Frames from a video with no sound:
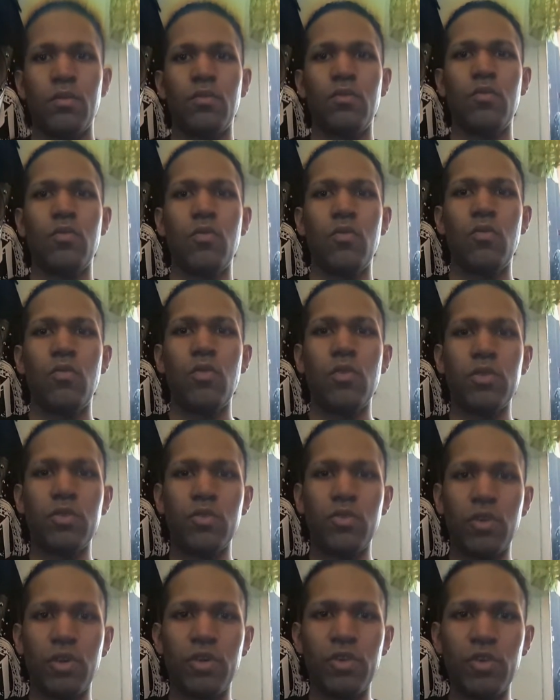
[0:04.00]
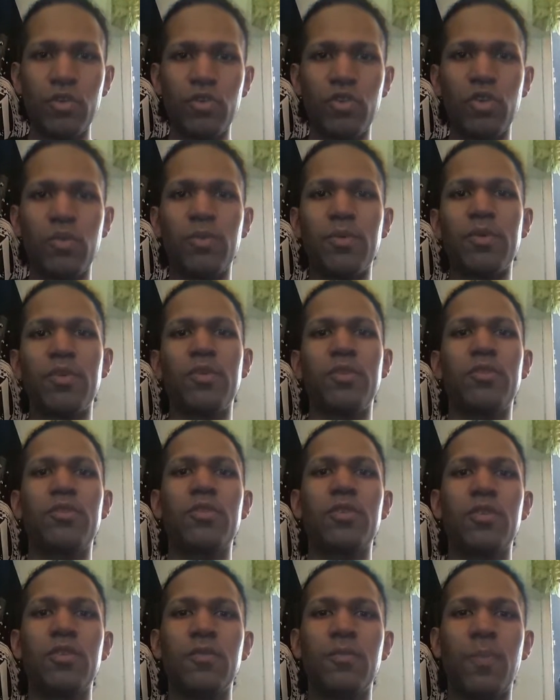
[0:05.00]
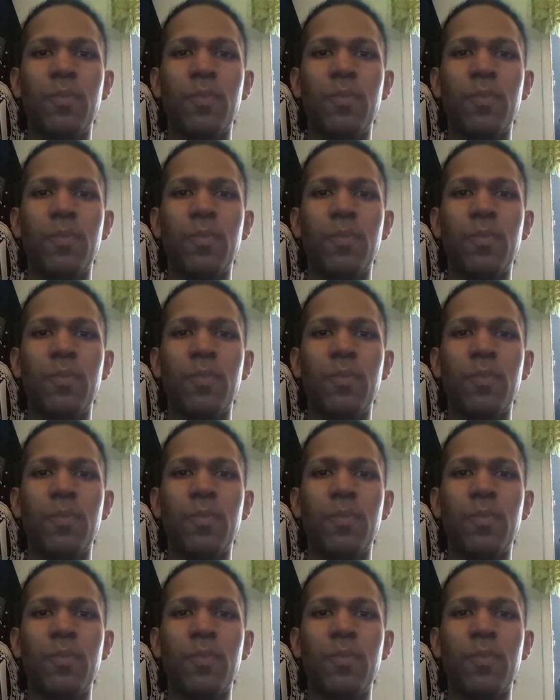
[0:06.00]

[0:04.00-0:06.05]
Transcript: What's going on, YouTubers?